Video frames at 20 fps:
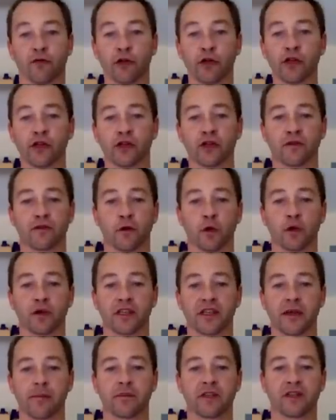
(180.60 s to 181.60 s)
I really look forward to
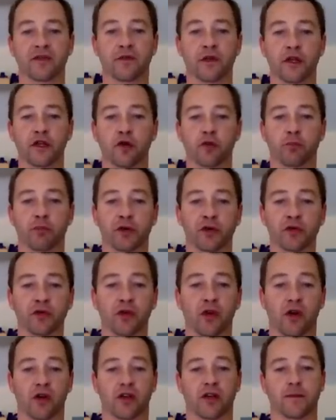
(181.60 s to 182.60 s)
keeping this video build
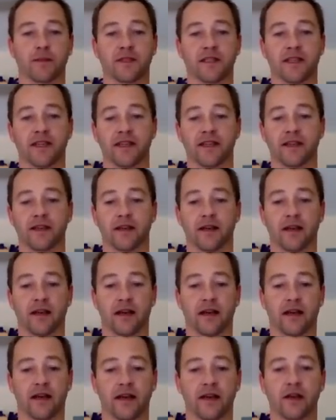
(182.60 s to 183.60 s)
log up to date. Uh,
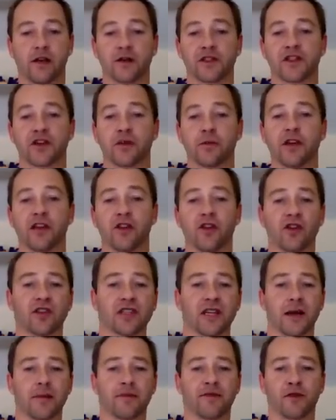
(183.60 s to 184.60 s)
I know it's going to be a long
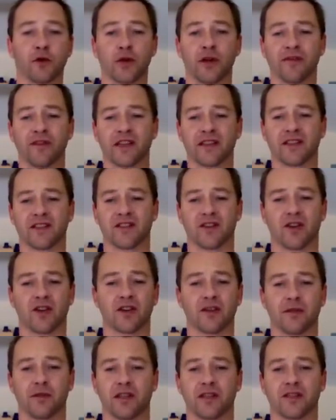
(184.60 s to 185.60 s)
time before we even get
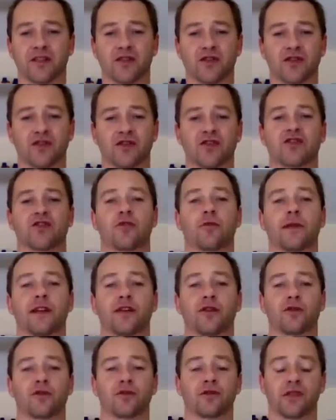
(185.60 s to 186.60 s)
started because there's just so many
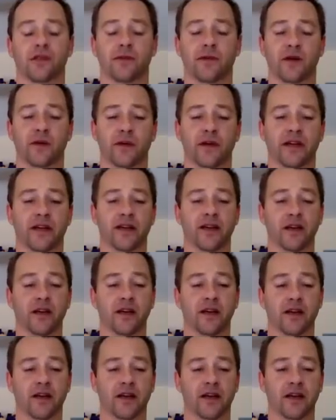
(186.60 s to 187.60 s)
hurdles in my way.
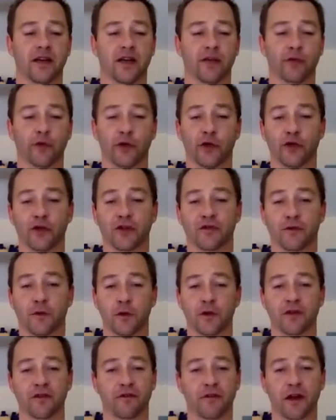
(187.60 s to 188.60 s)
Uh, I really look
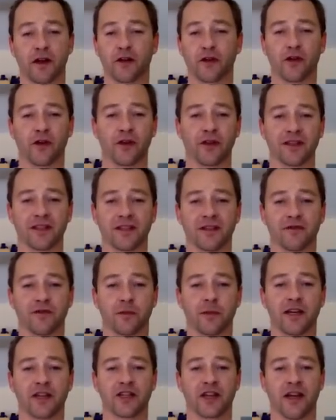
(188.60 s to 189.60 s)
forward to figuring all this
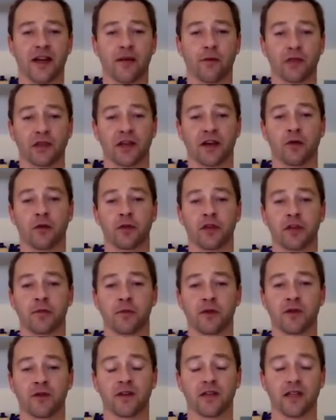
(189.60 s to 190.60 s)
information out with the help of the
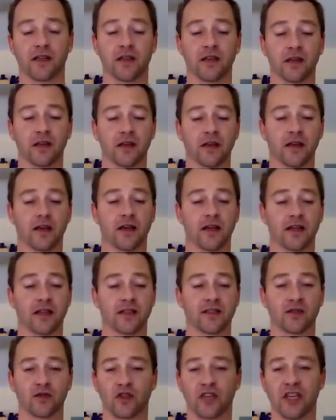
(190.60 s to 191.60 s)
community. Uh,
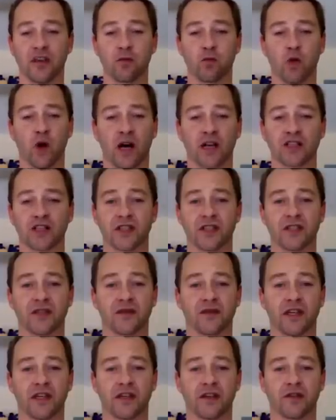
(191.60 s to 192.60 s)
so keep watching these
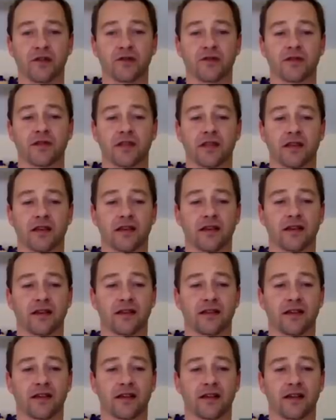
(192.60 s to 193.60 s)
videos
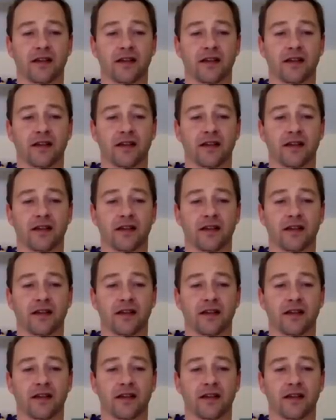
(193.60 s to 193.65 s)
and.